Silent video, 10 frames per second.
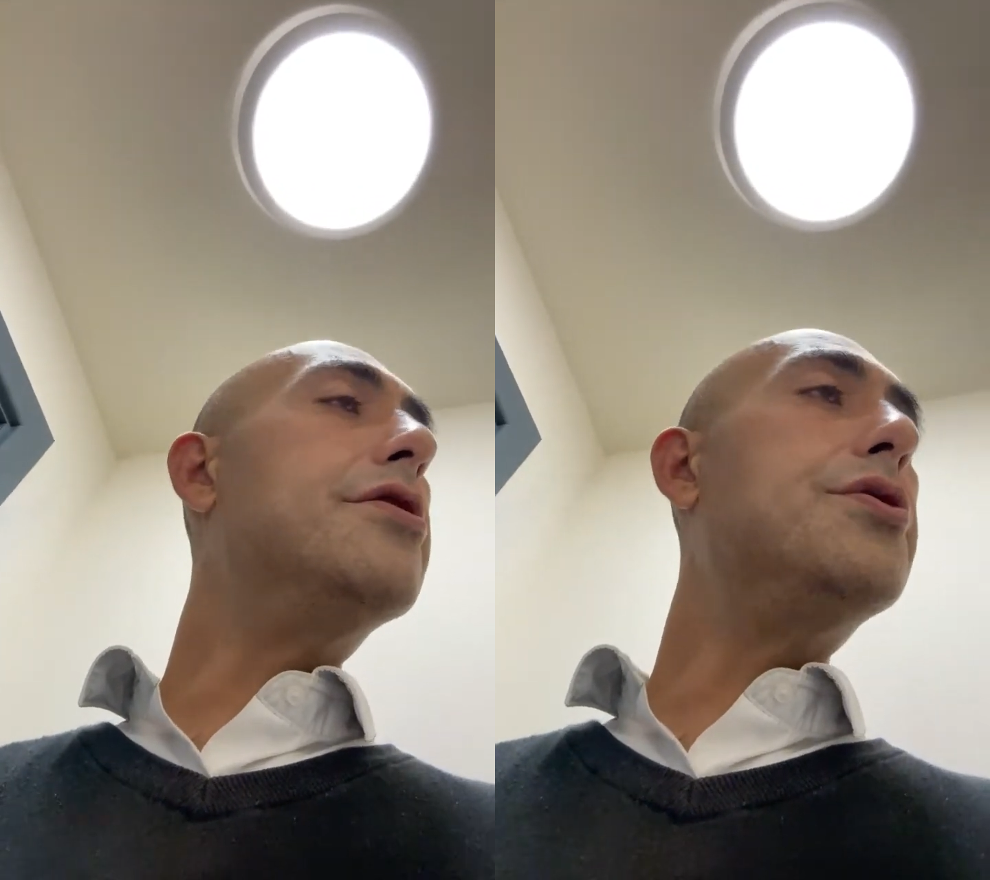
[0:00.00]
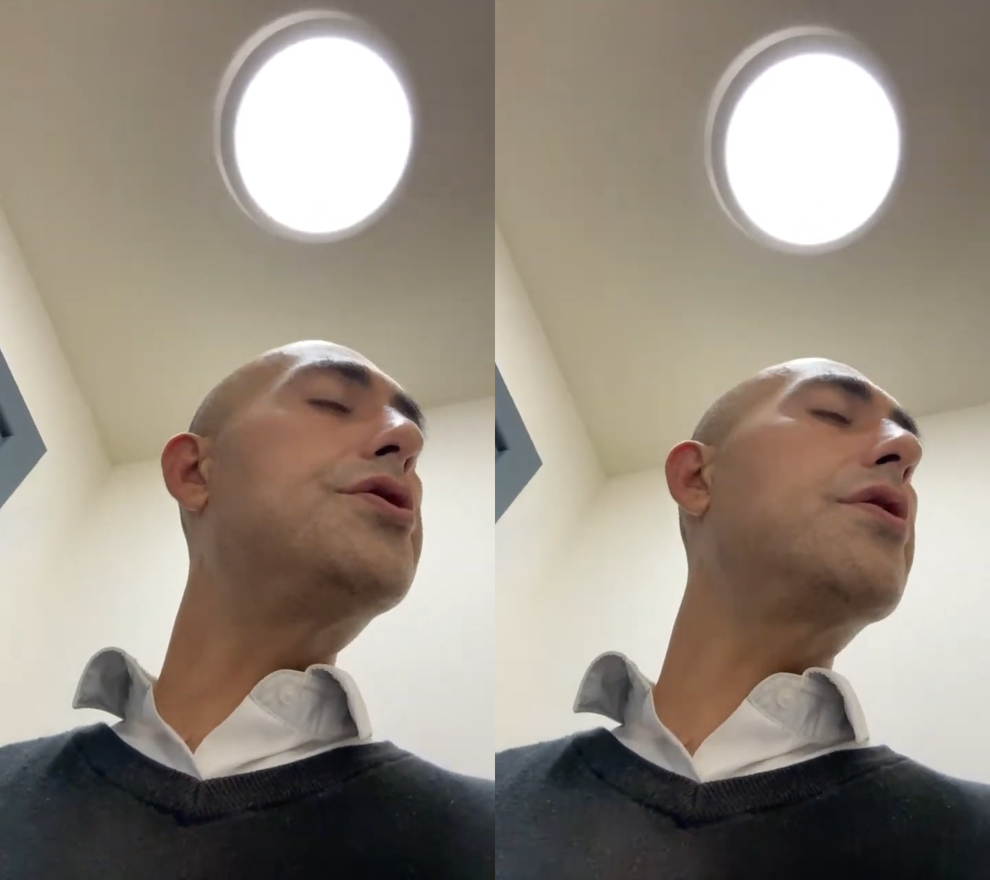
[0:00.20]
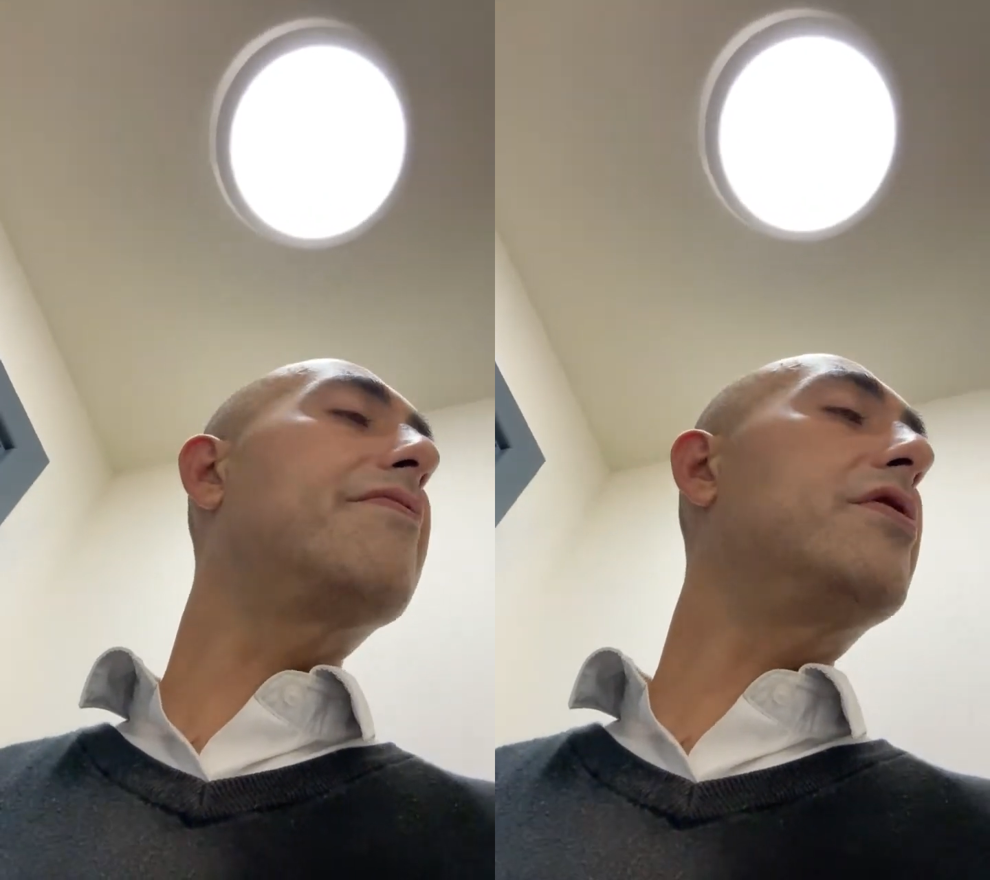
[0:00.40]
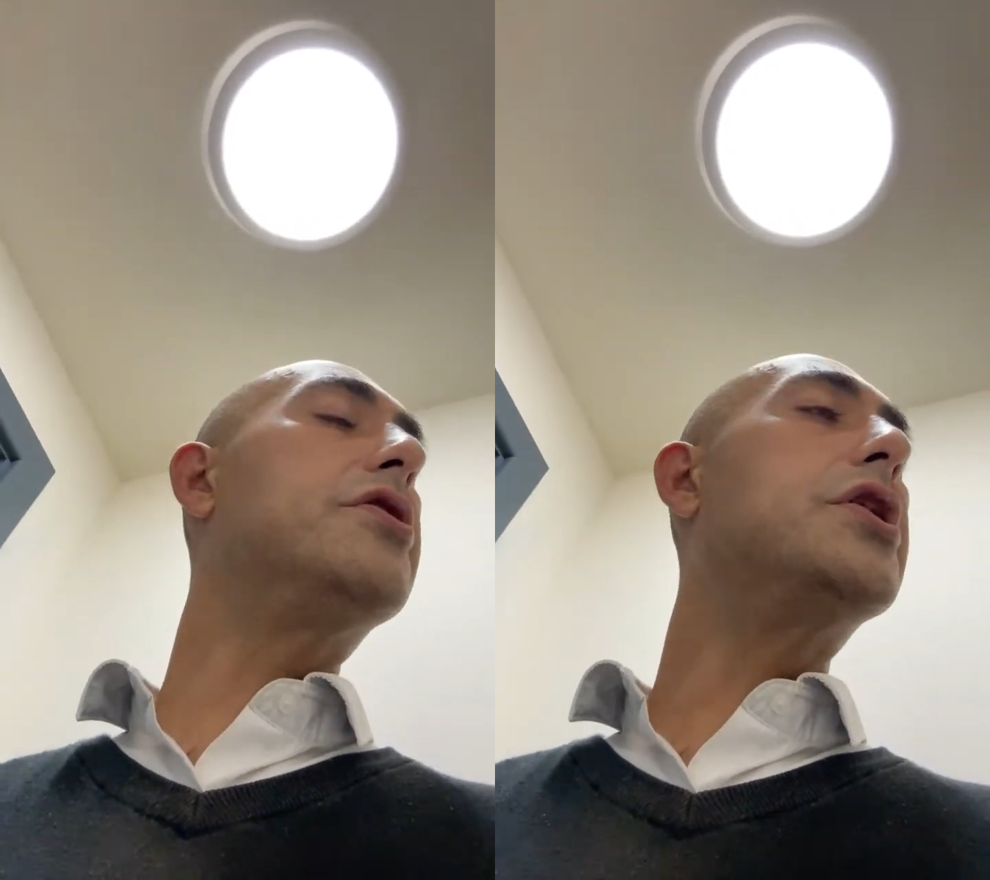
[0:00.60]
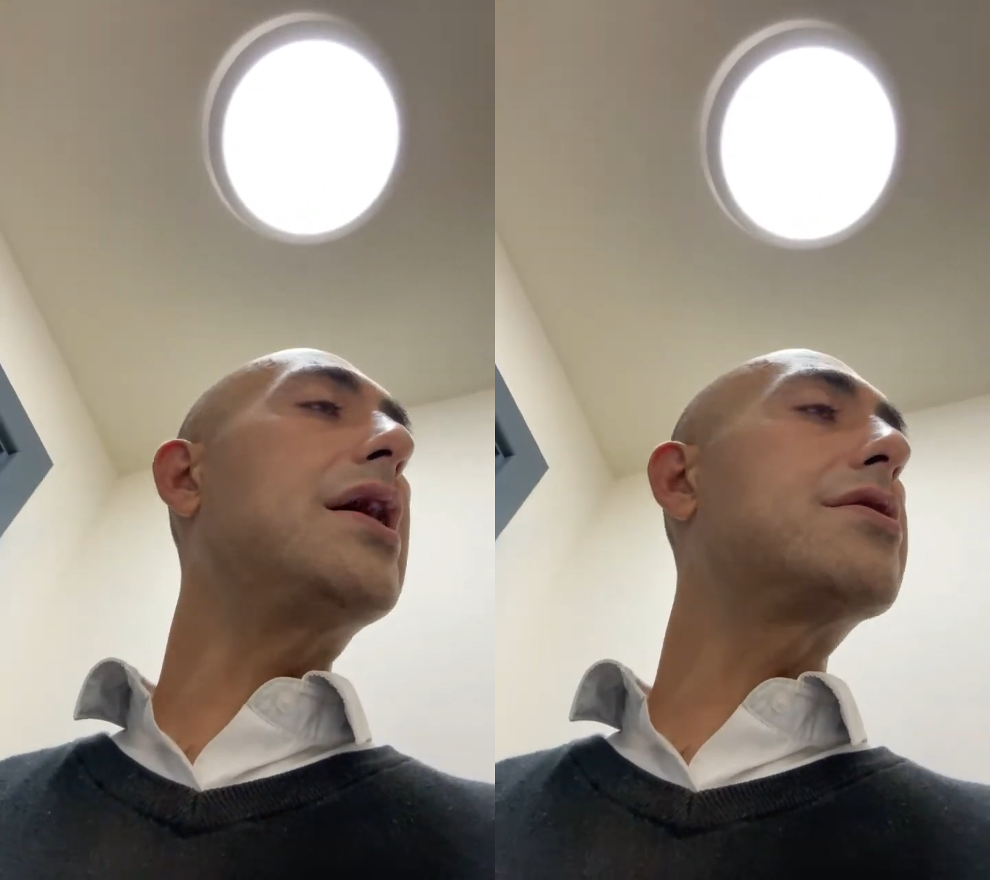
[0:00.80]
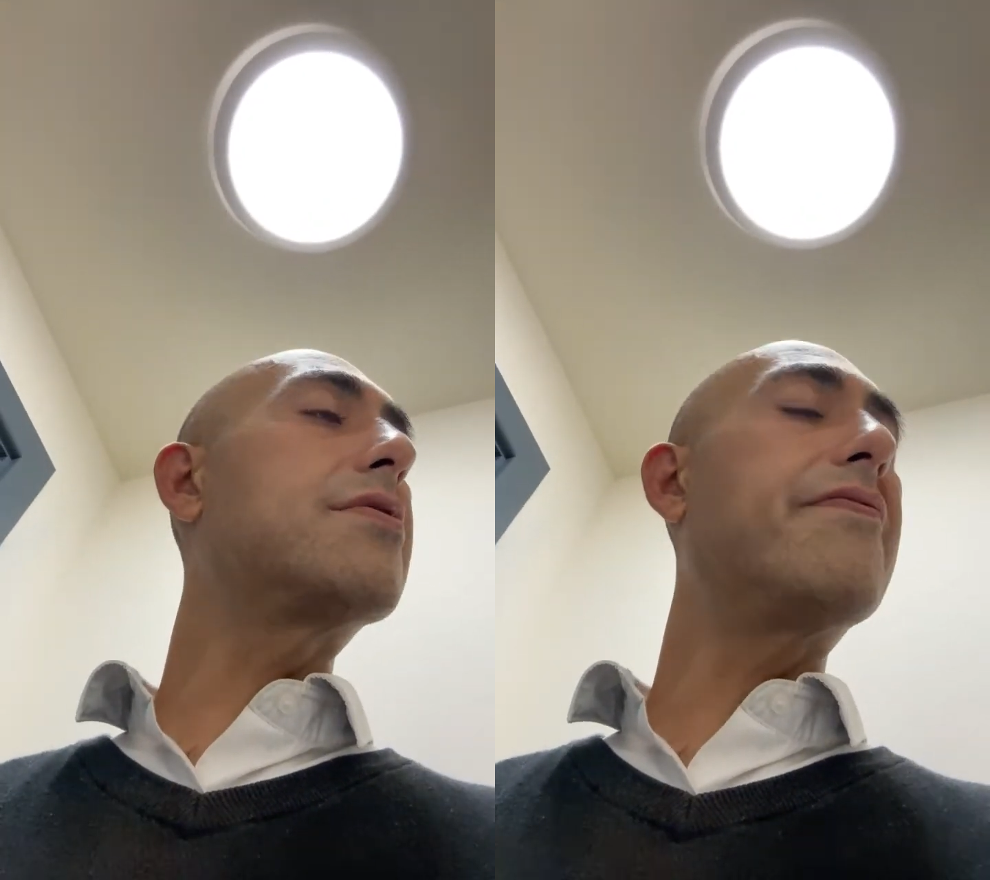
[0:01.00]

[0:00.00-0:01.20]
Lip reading: do suffragettes